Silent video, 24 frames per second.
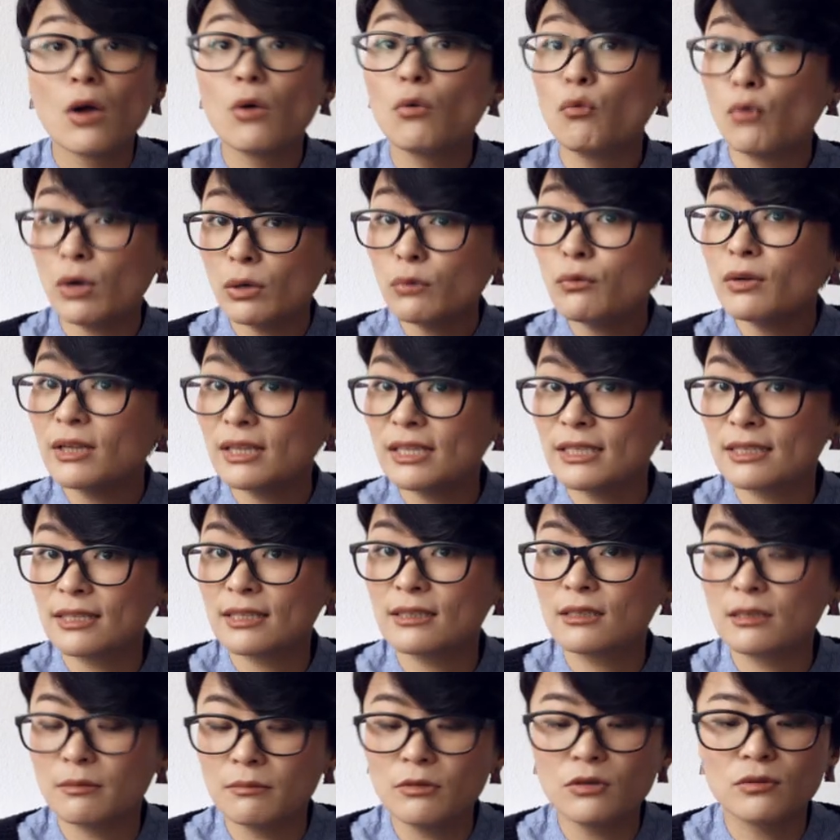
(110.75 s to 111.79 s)
When we listen
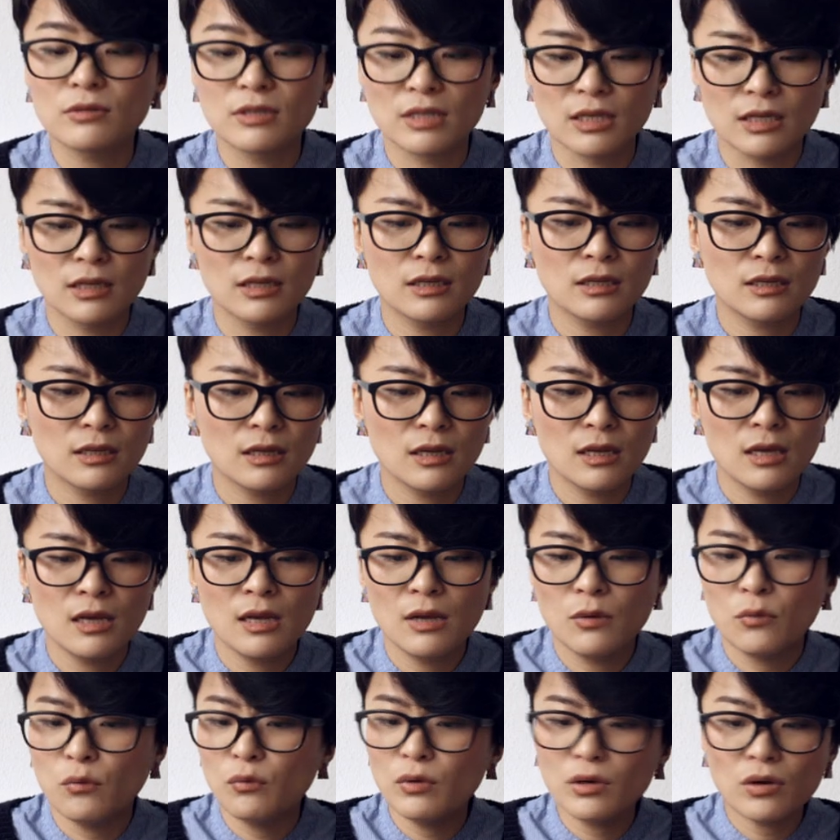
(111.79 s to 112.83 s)
to music,
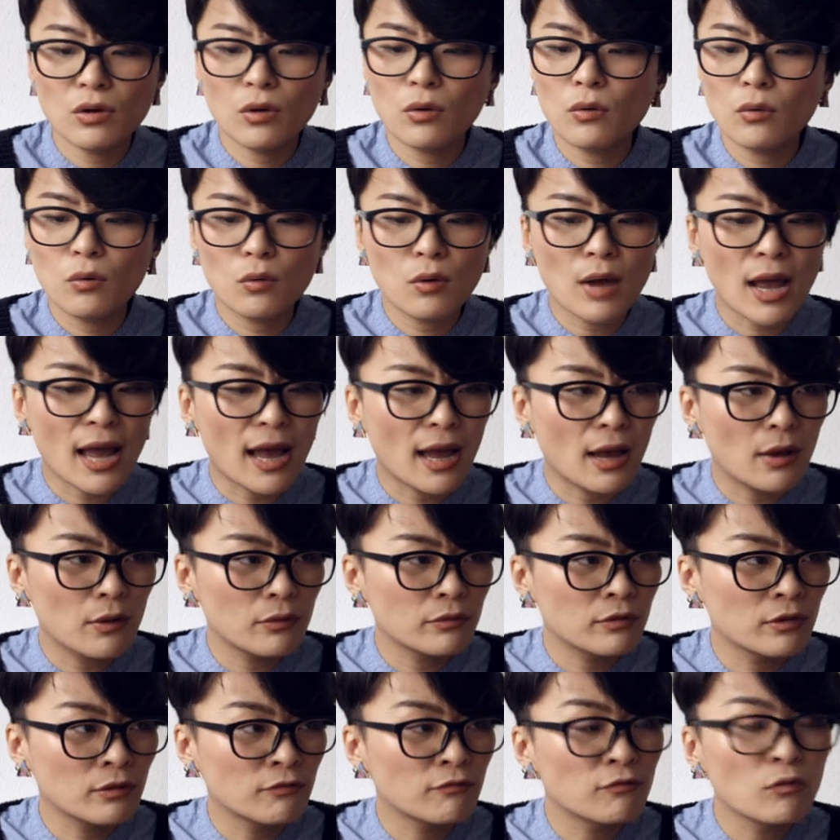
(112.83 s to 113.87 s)
we know how
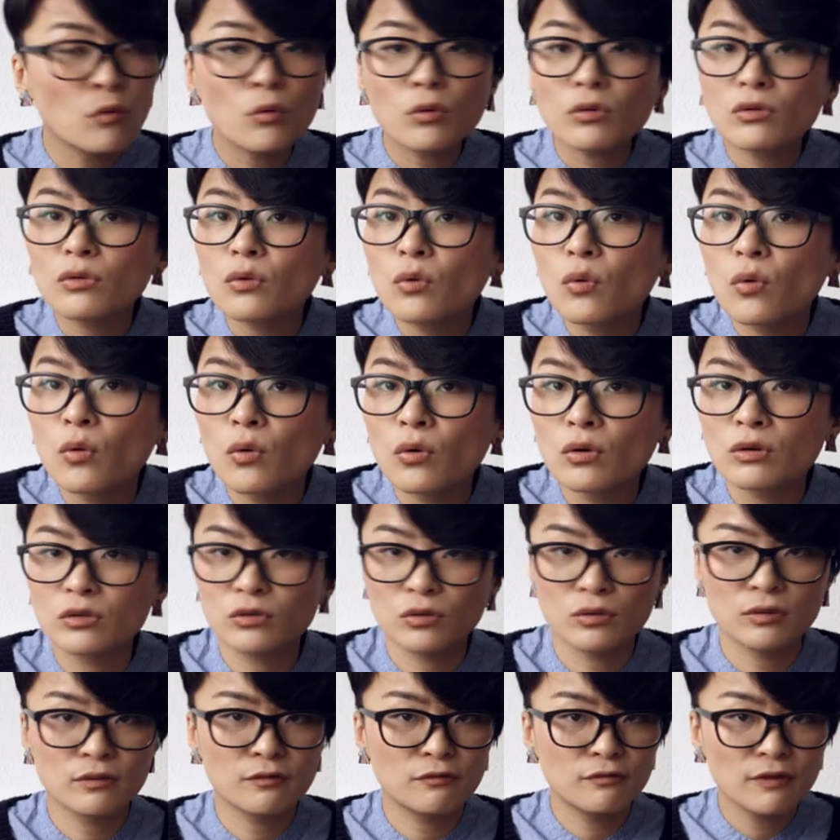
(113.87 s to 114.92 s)
the fourth chord
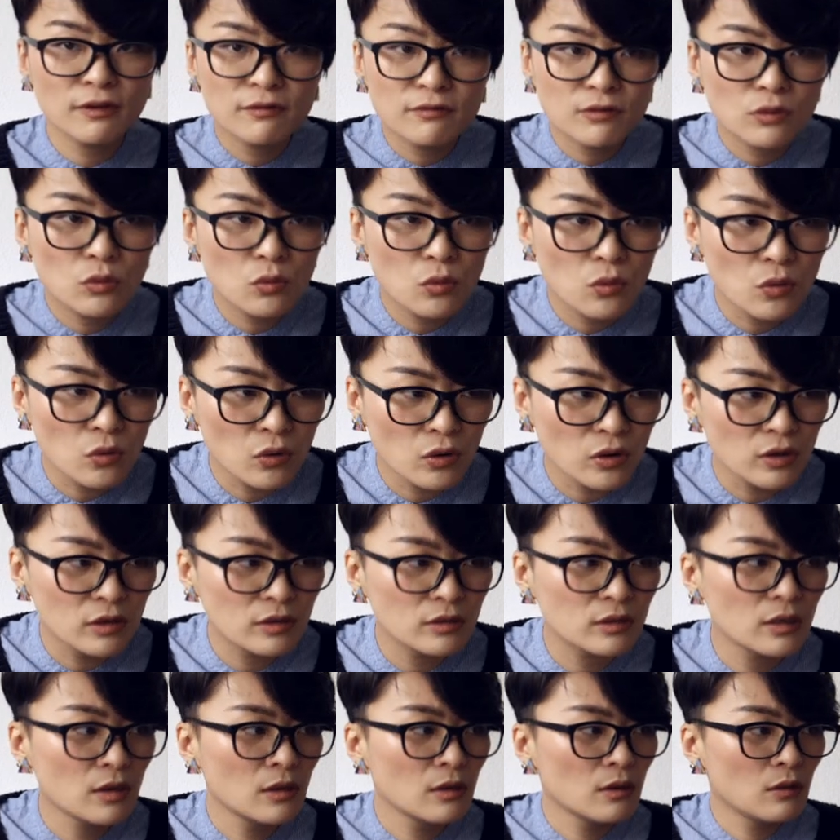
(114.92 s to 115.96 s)
or the fifth
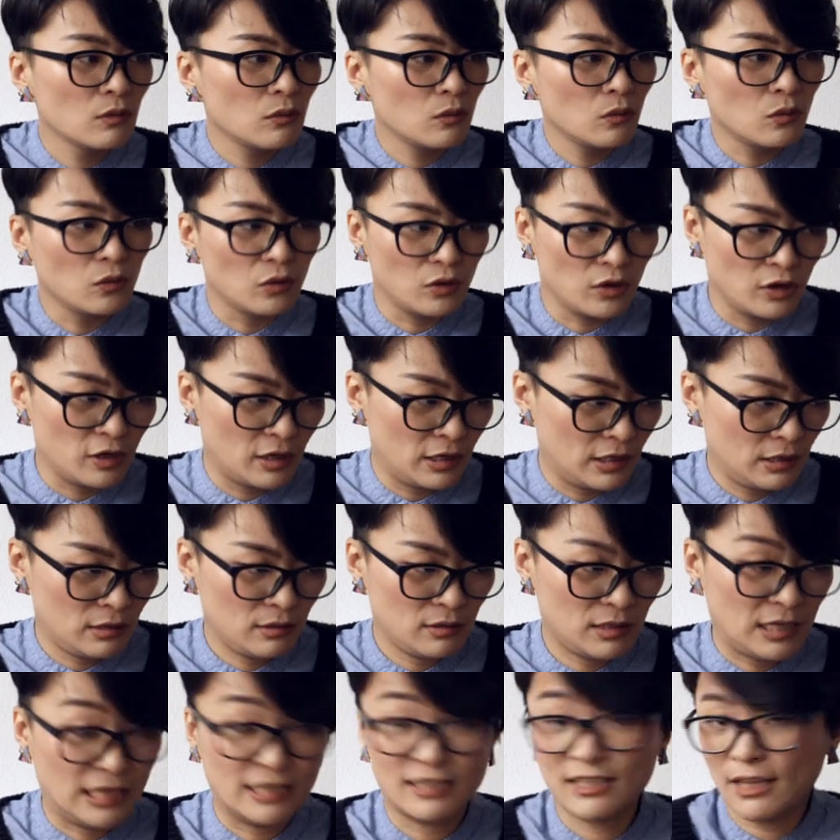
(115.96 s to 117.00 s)
chord, or
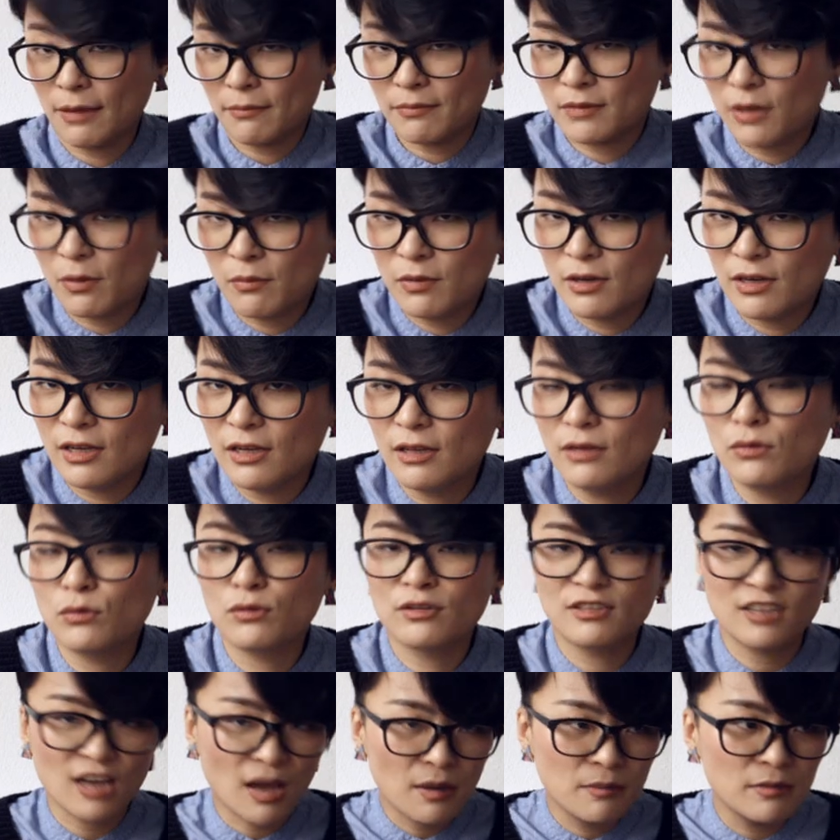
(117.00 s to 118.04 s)
like subdominant or
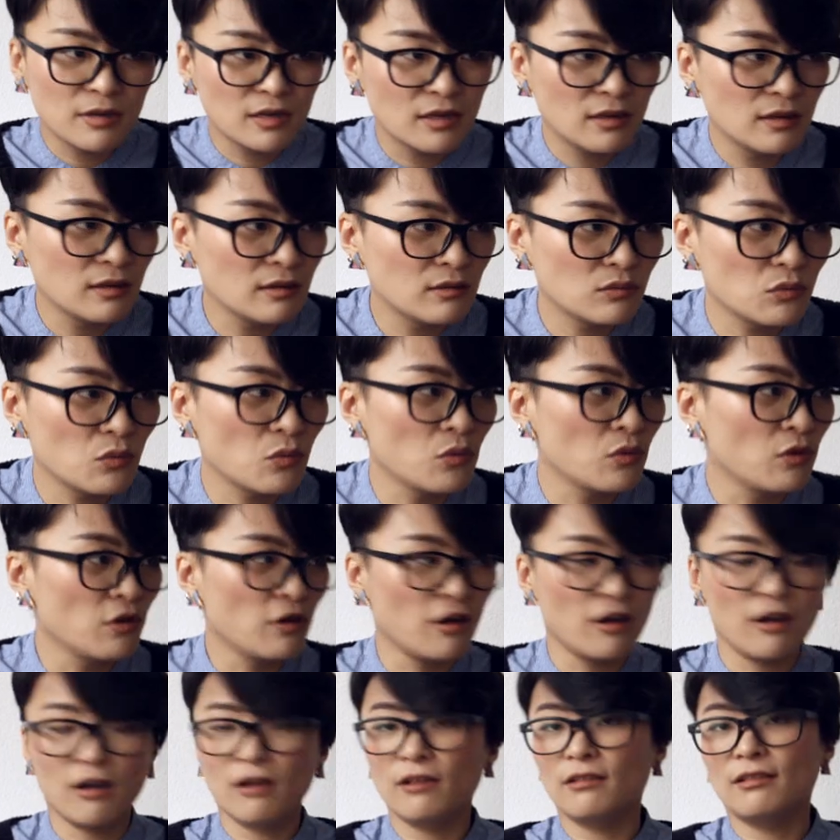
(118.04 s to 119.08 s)
dominant
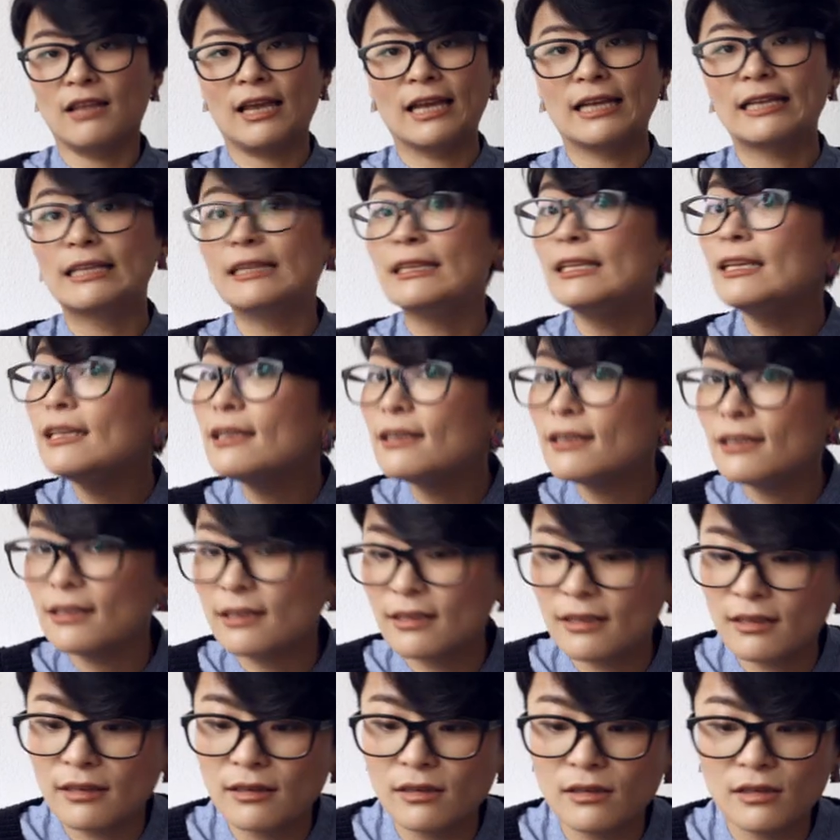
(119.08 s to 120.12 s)
or like
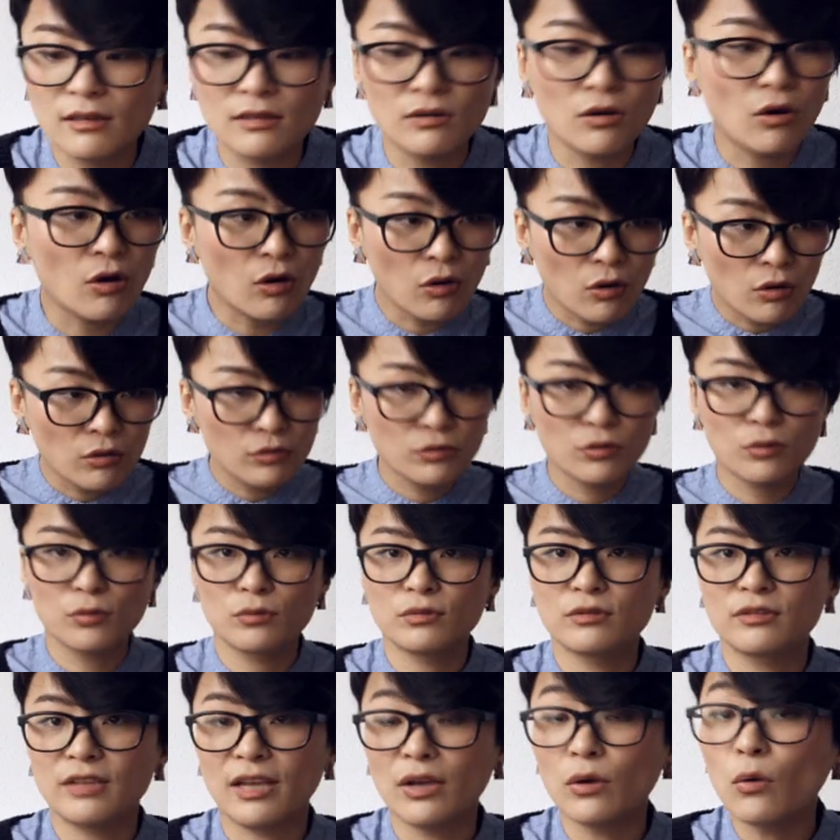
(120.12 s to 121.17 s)
Lydian and all
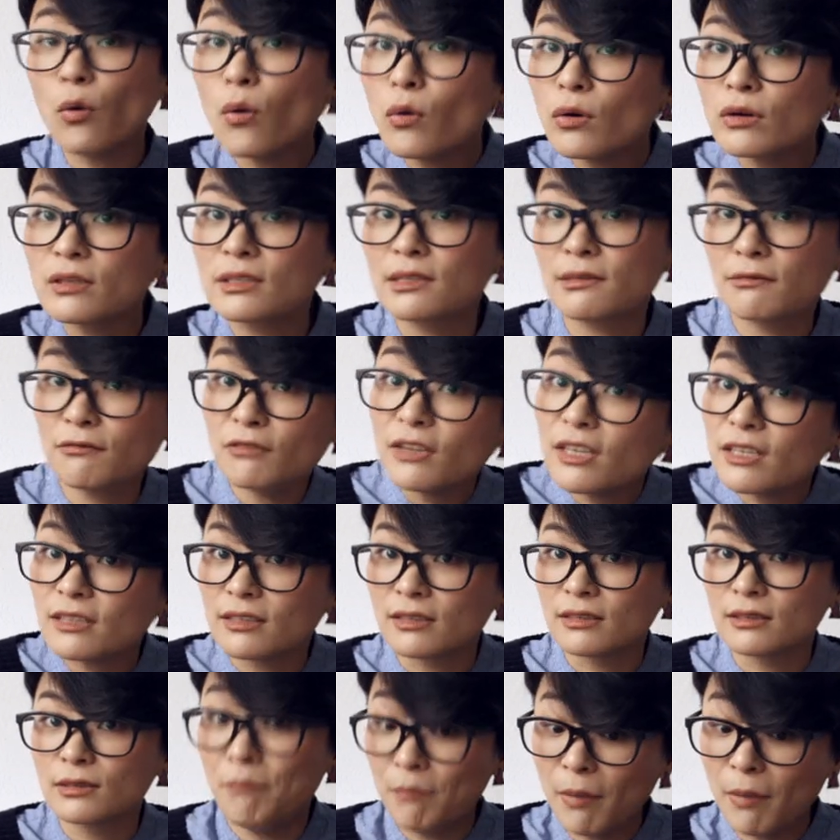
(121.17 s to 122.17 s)
those like chords feel.